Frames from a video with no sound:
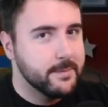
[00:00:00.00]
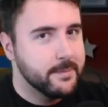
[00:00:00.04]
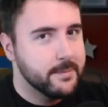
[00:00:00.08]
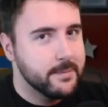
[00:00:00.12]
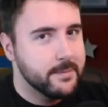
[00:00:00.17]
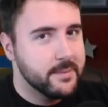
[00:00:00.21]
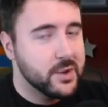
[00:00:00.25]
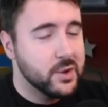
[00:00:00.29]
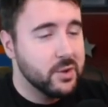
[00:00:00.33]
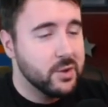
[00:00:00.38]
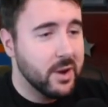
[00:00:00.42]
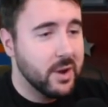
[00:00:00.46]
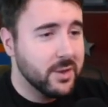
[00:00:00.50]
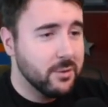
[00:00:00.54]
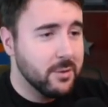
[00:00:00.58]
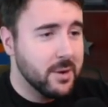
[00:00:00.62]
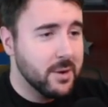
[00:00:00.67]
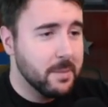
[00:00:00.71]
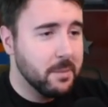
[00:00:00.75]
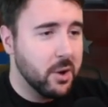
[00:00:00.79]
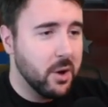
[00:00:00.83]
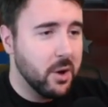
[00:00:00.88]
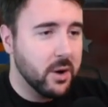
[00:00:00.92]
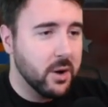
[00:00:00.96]
Strength 3
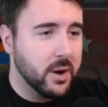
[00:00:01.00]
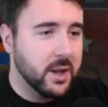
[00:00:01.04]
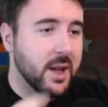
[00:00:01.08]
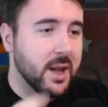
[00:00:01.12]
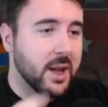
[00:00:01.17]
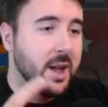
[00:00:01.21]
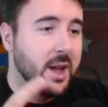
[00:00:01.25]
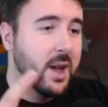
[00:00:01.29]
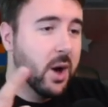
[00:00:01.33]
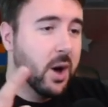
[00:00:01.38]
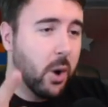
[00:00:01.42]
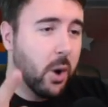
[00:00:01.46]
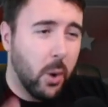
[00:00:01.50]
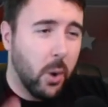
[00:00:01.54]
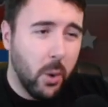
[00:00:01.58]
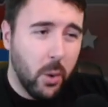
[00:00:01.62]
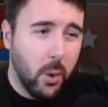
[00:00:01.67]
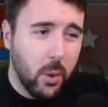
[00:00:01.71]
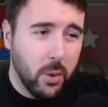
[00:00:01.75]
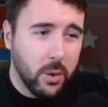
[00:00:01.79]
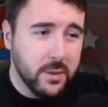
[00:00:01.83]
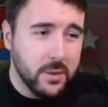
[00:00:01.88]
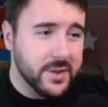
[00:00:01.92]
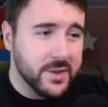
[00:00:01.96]
block.
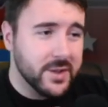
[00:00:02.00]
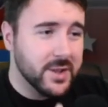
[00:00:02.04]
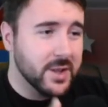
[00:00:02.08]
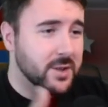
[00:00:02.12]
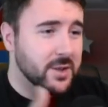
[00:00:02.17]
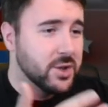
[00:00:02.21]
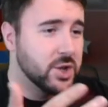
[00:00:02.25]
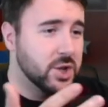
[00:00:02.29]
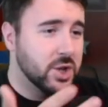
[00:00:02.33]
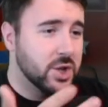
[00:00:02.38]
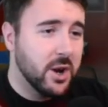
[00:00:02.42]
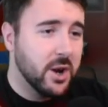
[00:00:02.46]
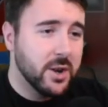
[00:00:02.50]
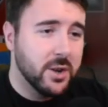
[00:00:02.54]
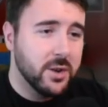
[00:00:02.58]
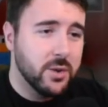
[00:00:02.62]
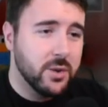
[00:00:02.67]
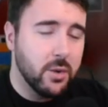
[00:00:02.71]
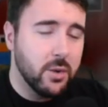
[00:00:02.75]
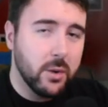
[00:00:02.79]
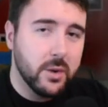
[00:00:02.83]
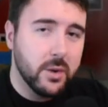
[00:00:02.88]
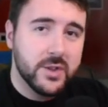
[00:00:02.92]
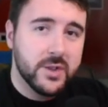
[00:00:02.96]
Horns,
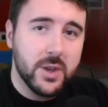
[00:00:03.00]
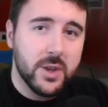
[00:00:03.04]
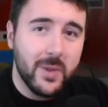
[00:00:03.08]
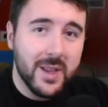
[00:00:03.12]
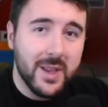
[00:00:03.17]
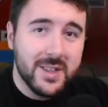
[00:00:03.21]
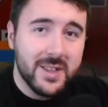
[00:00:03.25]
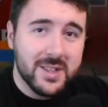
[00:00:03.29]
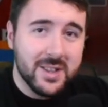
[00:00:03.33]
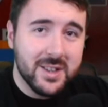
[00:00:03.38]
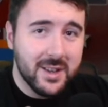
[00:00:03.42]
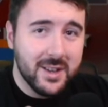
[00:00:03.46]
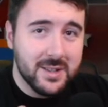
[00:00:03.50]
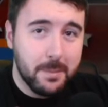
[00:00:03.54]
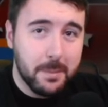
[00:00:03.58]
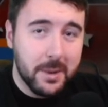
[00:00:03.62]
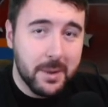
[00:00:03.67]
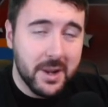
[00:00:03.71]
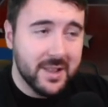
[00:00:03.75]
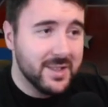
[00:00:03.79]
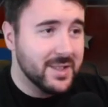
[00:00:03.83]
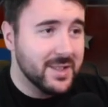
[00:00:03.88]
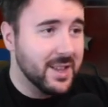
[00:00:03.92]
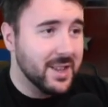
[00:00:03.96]
Juggernaut. So this guy's
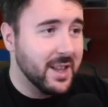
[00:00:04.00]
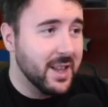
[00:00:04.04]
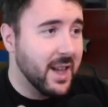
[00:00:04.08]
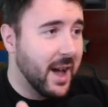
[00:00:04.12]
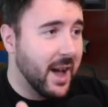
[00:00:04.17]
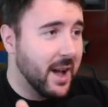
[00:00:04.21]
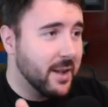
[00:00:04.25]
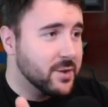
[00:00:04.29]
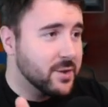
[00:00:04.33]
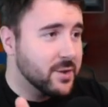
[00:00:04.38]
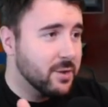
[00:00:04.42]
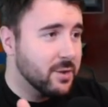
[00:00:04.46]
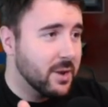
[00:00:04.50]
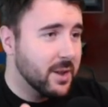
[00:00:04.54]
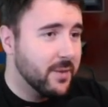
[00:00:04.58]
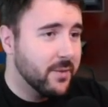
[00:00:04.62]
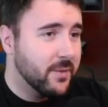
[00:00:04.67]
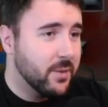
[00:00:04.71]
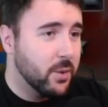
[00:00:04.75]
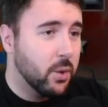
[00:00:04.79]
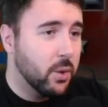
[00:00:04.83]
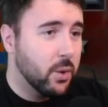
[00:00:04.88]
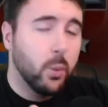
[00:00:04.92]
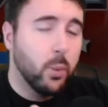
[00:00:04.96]
blitzing at strength
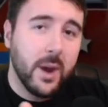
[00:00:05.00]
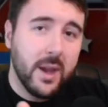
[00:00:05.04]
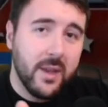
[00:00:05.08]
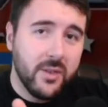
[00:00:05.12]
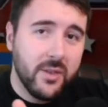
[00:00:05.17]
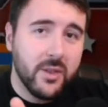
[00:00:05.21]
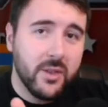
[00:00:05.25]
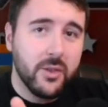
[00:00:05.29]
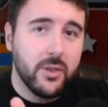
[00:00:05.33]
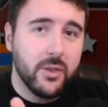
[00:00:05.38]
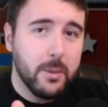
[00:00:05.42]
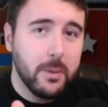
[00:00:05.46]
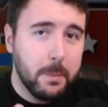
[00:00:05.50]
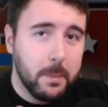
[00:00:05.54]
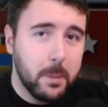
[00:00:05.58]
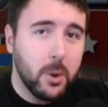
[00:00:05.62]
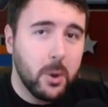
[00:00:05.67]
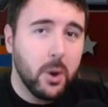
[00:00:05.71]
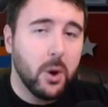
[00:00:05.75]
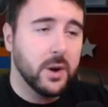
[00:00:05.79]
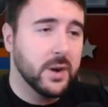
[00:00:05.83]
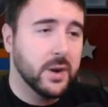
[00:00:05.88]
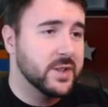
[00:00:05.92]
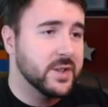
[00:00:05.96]
4 with the
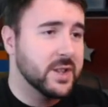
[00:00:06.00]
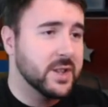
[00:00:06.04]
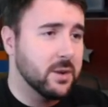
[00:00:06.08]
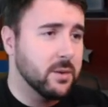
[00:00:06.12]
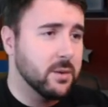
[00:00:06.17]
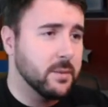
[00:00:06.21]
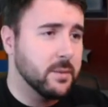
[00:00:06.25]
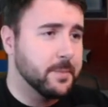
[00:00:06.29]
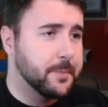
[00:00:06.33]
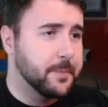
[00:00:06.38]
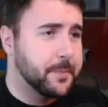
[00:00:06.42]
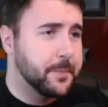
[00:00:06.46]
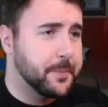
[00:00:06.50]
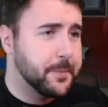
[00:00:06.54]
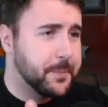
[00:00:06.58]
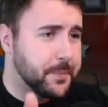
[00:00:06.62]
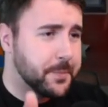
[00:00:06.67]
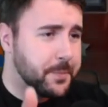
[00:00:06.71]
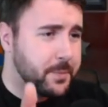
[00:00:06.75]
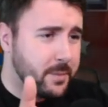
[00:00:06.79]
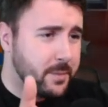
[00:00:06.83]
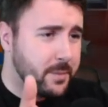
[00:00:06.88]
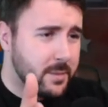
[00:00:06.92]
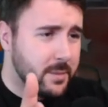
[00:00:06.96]
block skill.
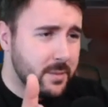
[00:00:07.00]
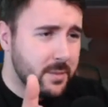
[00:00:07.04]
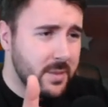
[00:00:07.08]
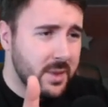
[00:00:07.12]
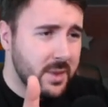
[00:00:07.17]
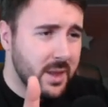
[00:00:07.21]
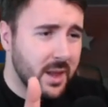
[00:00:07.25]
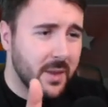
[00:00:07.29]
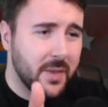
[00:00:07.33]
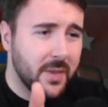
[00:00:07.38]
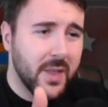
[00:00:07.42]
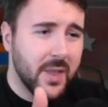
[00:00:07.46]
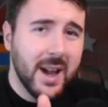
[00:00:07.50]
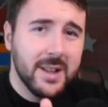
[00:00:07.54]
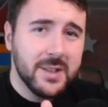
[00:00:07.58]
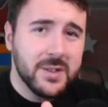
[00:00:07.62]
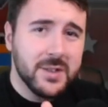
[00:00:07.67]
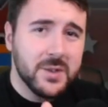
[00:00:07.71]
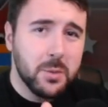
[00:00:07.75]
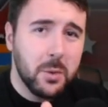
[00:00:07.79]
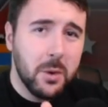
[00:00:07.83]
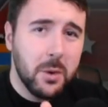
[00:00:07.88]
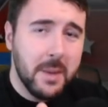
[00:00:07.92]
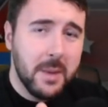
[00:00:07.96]

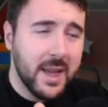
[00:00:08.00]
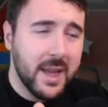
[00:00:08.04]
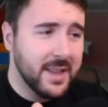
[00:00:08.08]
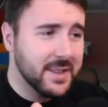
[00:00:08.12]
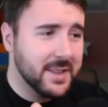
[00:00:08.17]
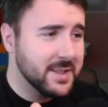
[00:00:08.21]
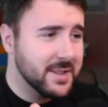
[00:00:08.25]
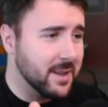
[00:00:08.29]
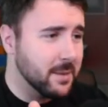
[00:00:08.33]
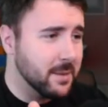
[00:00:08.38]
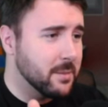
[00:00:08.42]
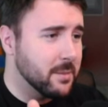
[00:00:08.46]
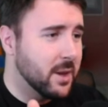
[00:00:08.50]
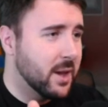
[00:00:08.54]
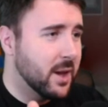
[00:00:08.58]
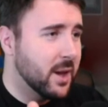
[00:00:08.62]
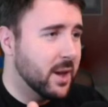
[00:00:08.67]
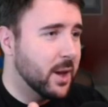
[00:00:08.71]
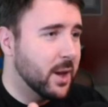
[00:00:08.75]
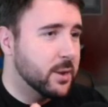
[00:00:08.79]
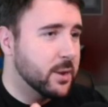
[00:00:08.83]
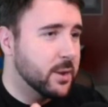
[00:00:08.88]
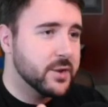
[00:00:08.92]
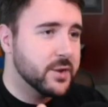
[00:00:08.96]
That's what makes him
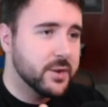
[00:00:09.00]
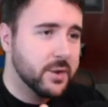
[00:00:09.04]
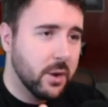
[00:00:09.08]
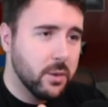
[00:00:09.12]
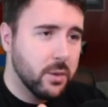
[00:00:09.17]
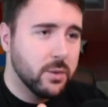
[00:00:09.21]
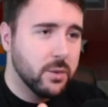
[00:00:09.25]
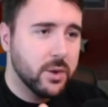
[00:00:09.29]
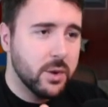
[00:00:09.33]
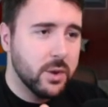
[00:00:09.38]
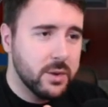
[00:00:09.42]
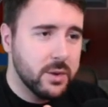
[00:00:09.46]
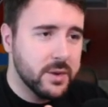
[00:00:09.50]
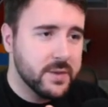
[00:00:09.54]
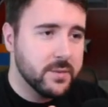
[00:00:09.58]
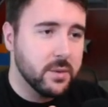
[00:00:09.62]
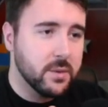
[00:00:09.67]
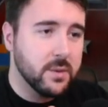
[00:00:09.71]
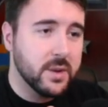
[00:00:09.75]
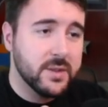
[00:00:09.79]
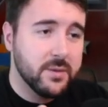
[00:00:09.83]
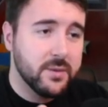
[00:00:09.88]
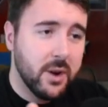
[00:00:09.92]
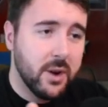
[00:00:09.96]
so
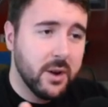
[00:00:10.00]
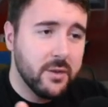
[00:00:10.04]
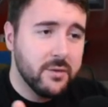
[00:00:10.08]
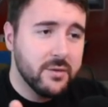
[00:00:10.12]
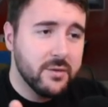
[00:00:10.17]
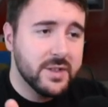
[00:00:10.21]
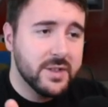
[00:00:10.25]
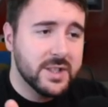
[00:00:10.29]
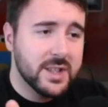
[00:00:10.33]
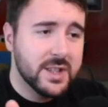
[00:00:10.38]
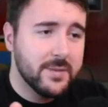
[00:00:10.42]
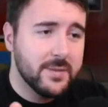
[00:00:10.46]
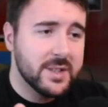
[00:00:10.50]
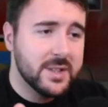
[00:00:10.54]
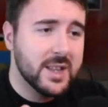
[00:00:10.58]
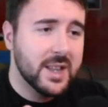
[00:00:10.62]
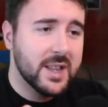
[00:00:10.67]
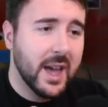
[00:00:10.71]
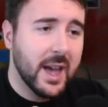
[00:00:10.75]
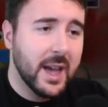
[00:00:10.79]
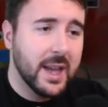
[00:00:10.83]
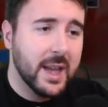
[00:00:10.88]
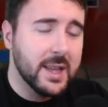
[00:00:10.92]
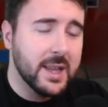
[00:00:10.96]
useful. It's for
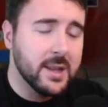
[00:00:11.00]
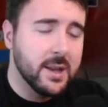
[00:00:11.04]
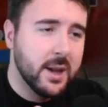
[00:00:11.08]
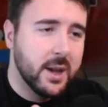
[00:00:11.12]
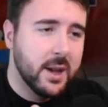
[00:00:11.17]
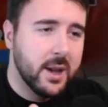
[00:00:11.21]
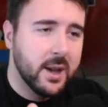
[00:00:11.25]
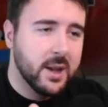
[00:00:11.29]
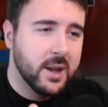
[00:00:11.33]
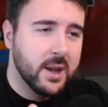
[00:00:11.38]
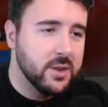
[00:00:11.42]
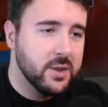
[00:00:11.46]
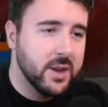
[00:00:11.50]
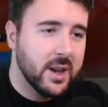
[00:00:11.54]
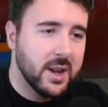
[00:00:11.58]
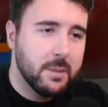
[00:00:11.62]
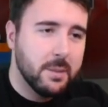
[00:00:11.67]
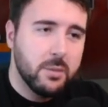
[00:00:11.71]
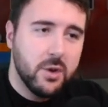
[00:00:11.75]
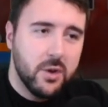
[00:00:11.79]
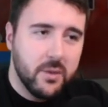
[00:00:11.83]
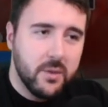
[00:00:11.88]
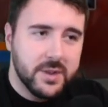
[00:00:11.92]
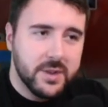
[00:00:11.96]
170k. You get a
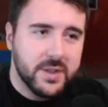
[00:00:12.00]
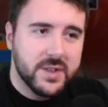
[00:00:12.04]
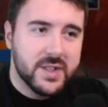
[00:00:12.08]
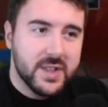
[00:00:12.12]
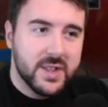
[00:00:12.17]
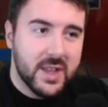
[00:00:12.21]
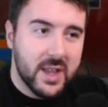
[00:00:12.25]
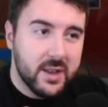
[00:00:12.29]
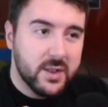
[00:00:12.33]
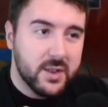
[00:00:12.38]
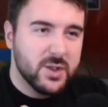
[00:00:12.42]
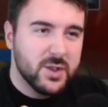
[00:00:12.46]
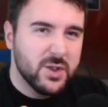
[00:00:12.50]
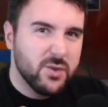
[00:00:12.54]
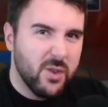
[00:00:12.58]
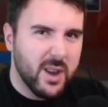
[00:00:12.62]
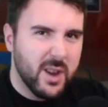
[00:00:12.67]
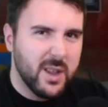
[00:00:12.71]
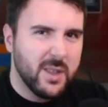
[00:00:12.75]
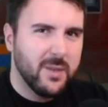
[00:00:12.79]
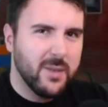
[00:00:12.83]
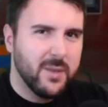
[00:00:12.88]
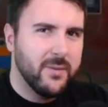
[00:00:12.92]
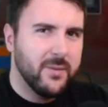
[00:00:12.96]
movement 6
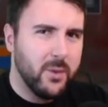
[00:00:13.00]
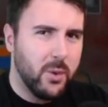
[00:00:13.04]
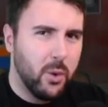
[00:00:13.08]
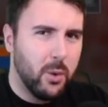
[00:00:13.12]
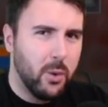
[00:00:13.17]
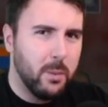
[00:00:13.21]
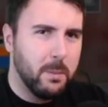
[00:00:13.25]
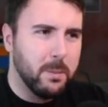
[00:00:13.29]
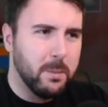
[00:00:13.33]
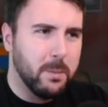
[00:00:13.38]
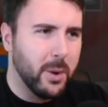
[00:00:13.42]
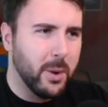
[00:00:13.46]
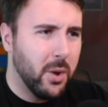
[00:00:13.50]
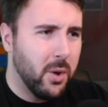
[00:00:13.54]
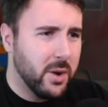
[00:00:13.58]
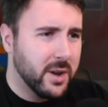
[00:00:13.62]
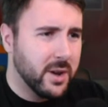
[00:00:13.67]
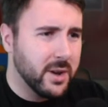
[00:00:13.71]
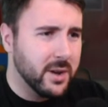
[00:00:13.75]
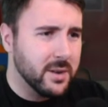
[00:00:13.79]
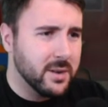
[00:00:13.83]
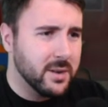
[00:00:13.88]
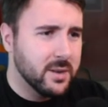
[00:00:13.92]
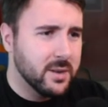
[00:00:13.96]
strength 4
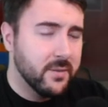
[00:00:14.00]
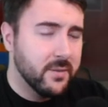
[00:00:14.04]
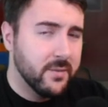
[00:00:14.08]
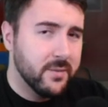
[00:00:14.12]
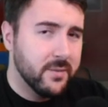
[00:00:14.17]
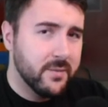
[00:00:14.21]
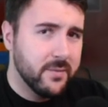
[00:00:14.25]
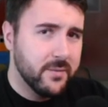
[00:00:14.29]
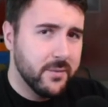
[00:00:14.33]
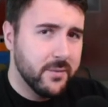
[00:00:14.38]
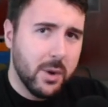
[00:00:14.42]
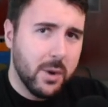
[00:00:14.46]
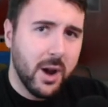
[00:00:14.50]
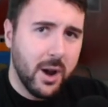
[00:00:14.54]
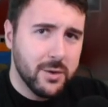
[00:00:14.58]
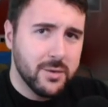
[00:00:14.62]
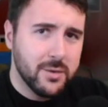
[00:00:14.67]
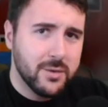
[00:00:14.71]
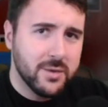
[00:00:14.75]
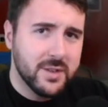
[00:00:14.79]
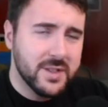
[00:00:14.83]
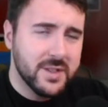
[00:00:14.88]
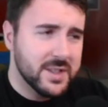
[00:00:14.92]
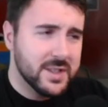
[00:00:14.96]
blocker for
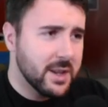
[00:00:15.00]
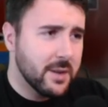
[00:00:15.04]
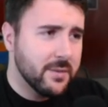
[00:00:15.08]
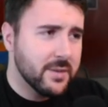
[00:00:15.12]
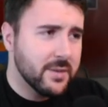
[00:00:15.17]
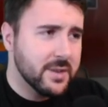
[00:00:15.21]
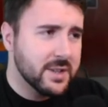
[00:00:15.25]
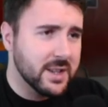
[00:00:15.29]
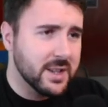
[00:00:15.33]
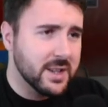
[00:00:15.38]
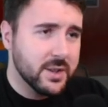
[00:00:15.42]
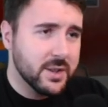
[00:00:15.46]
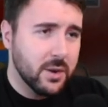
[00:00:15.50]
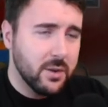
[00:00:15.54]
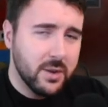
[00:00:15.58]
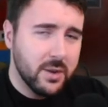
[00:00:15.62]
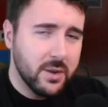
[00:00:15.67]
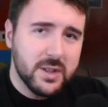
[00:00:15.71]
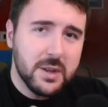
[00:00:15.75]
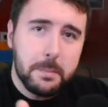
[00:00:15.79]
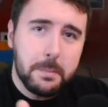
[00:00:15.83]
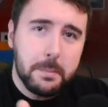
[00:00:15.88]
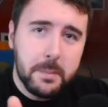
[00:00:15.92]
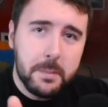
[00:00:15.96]
170. So
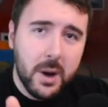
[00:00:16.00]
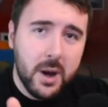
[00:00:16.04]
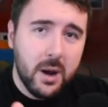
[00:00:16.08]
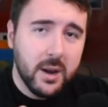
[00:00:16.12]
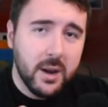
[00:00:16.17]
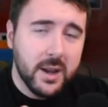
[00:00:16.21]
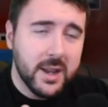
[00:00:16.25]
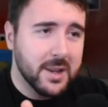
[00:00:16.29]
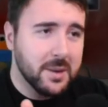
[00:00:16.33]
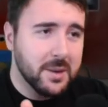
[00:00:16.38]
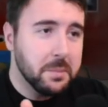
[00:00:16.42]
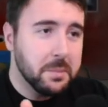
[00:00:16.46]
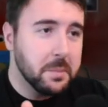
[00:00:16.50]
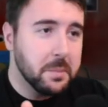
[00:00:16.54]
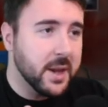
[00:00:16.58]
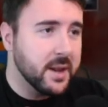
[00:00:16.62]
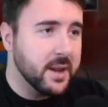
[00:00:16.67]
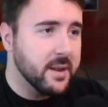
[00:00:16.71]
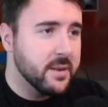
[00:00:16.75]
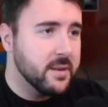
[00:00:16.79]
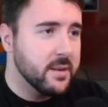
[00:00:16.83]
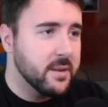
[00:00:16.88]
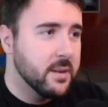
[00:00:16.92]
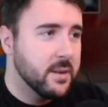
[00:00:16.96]
it's a bargain
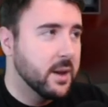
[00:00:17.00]
bin.